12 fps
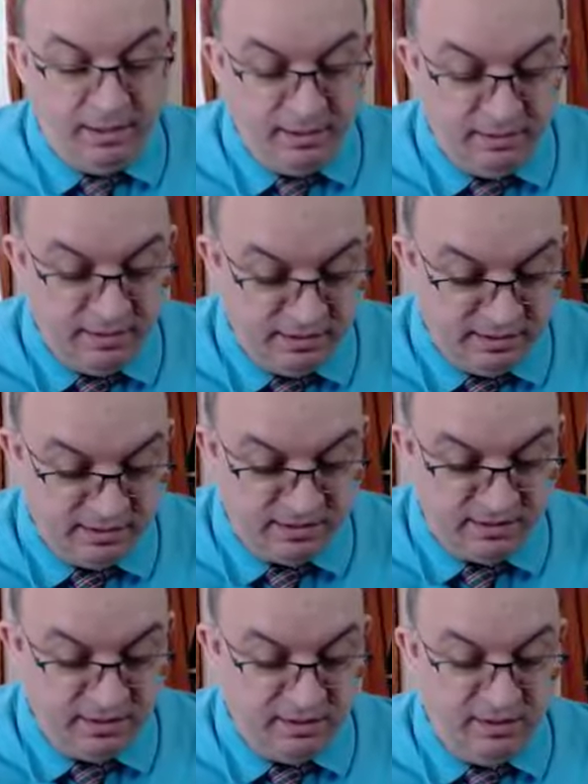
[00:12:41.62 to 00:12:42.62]
This
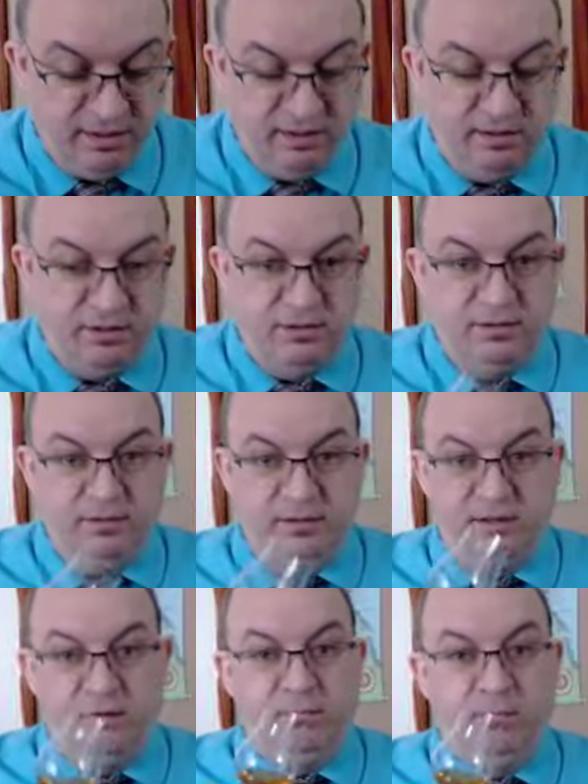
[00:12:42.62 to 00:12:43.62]
is
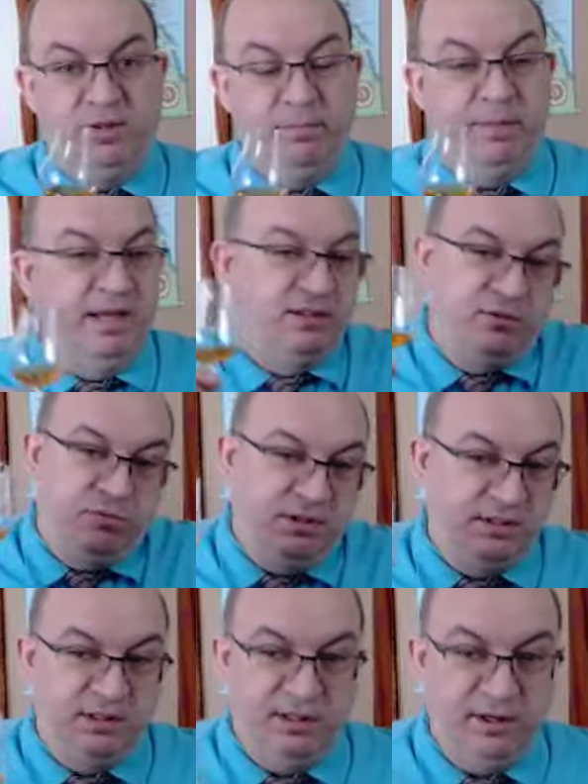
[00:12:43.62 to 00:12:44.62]
the best
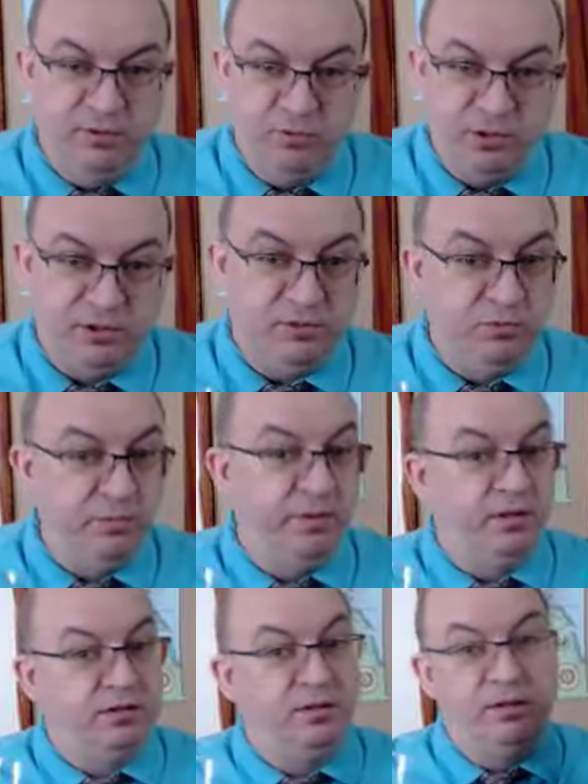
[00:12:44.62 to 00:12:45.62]
whiskey in the world. We
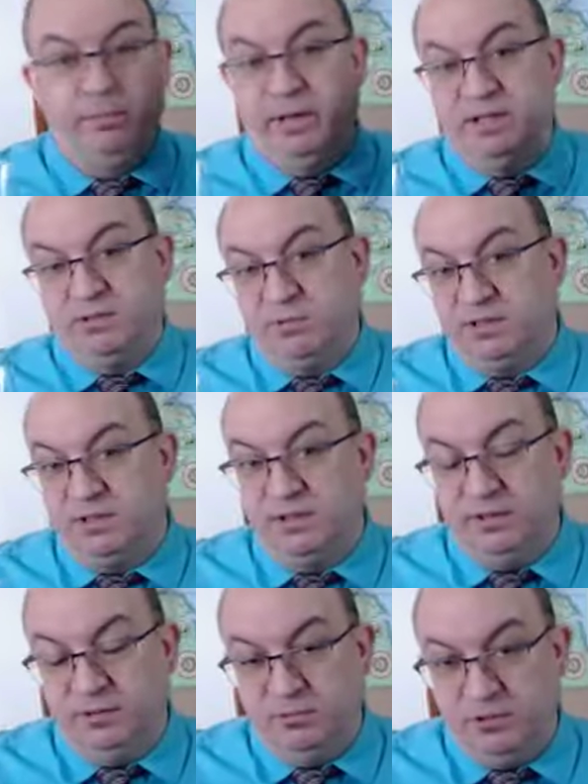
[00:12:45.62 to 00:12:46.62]
bought all the best whiskey
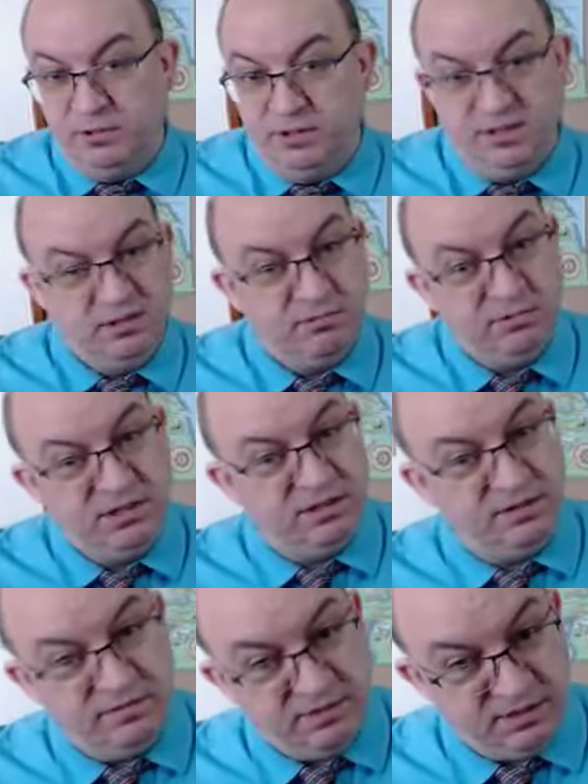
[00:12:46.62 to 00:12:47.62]
in the world. There's a
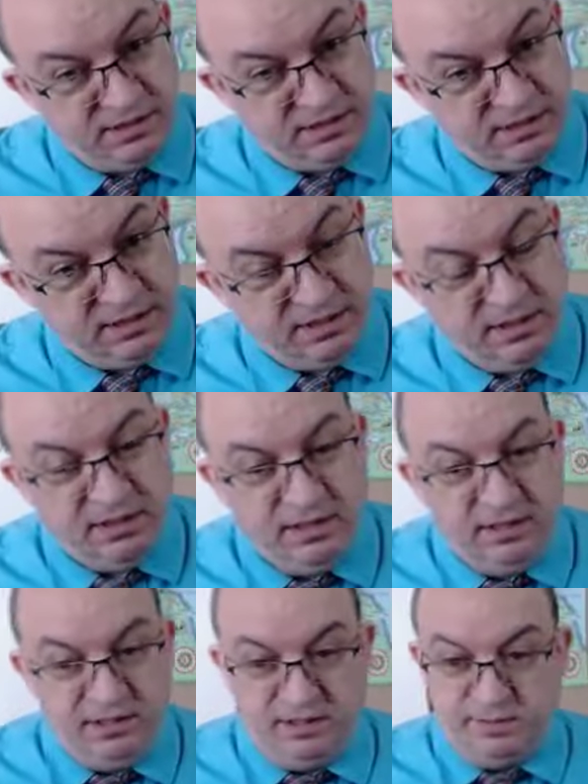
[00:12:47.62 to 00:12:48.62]
reason for that.
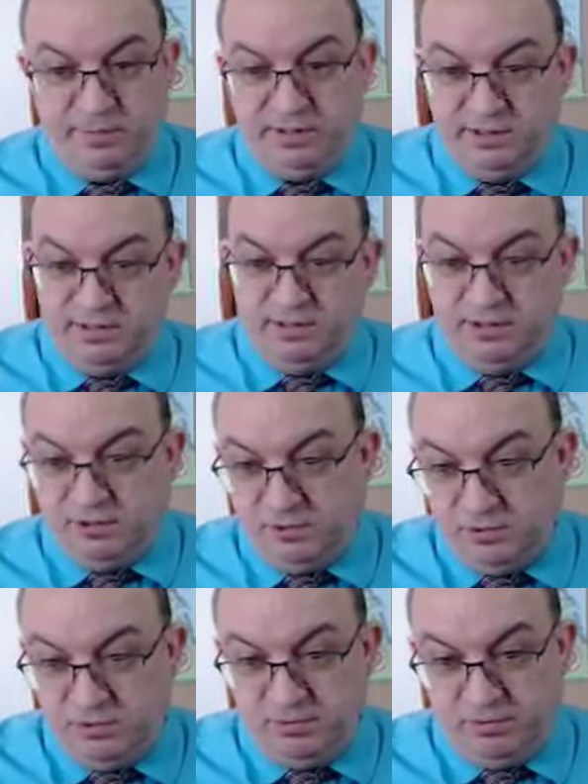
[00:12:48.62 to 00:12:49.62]
It's because it's
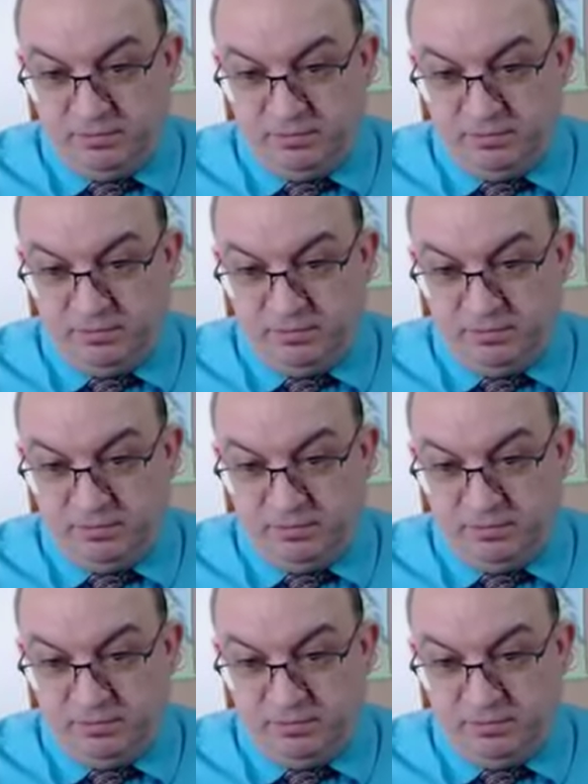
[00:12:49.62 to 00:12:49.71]
true.